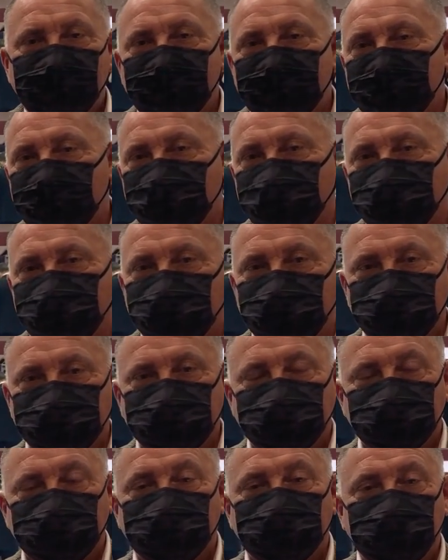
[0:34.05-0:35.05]
revealed that
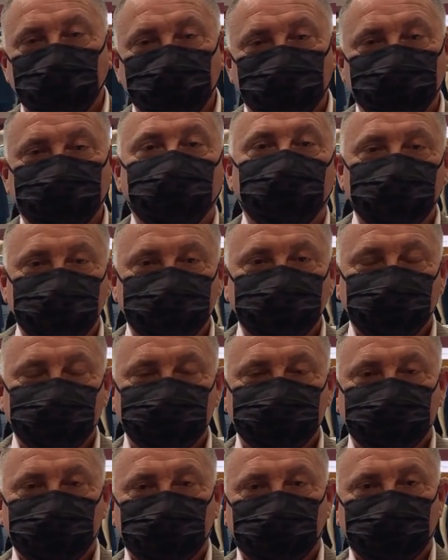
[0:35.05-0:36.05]
it had been flight
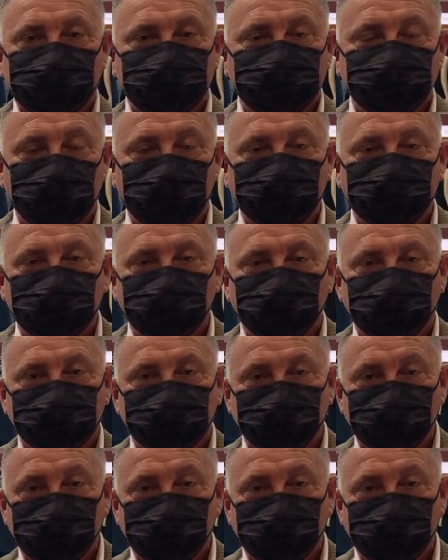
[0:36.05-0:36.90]
testing a shape called the